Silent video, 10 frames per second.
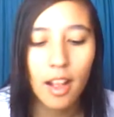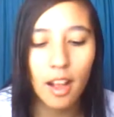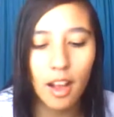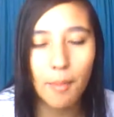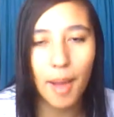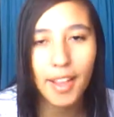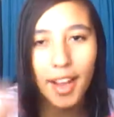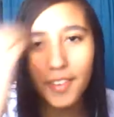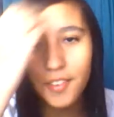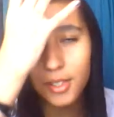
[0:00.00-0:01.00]
Um, I
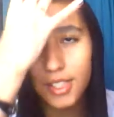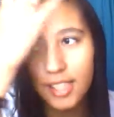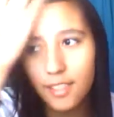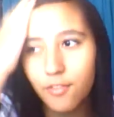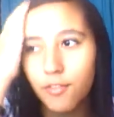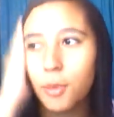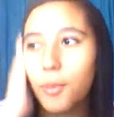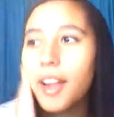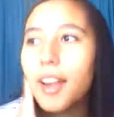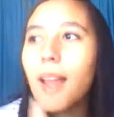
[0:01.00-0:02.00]
kind of use these for
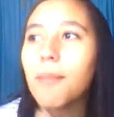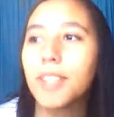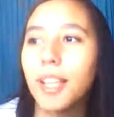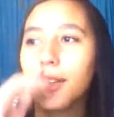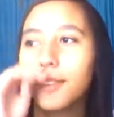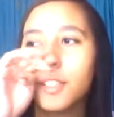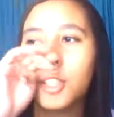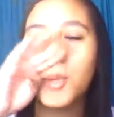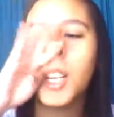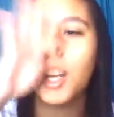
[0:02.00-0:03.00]
when I'm
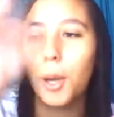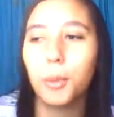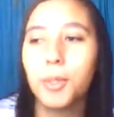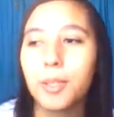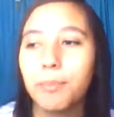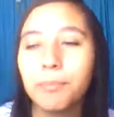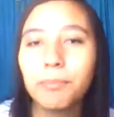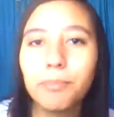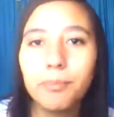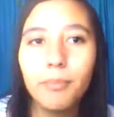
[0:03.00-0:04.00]
doing notes,
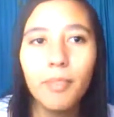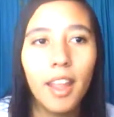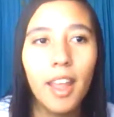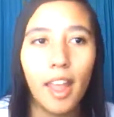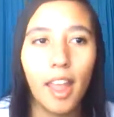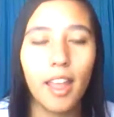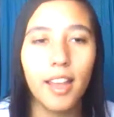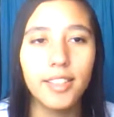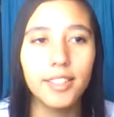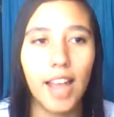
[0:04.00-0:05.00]

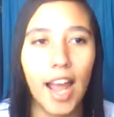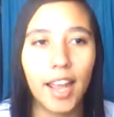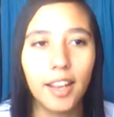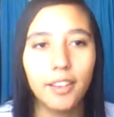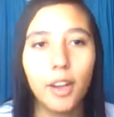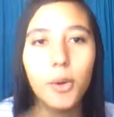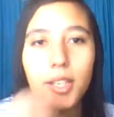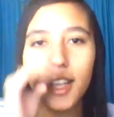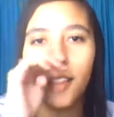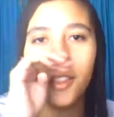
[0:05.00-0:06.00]
and I
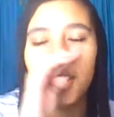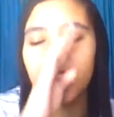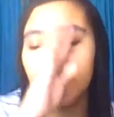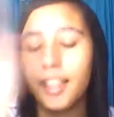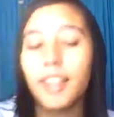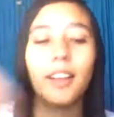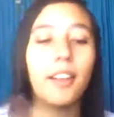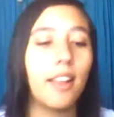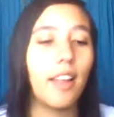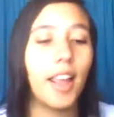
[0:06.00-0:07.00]
notice that they're, like,
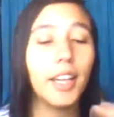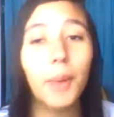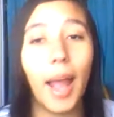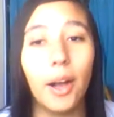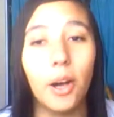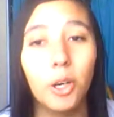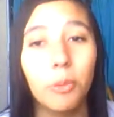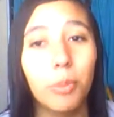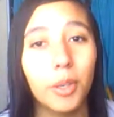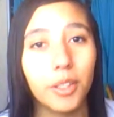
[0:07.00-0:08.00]
I do
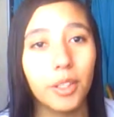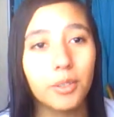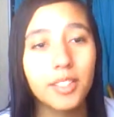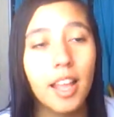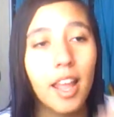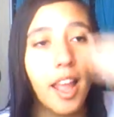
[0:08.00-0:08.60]
at-home book notes,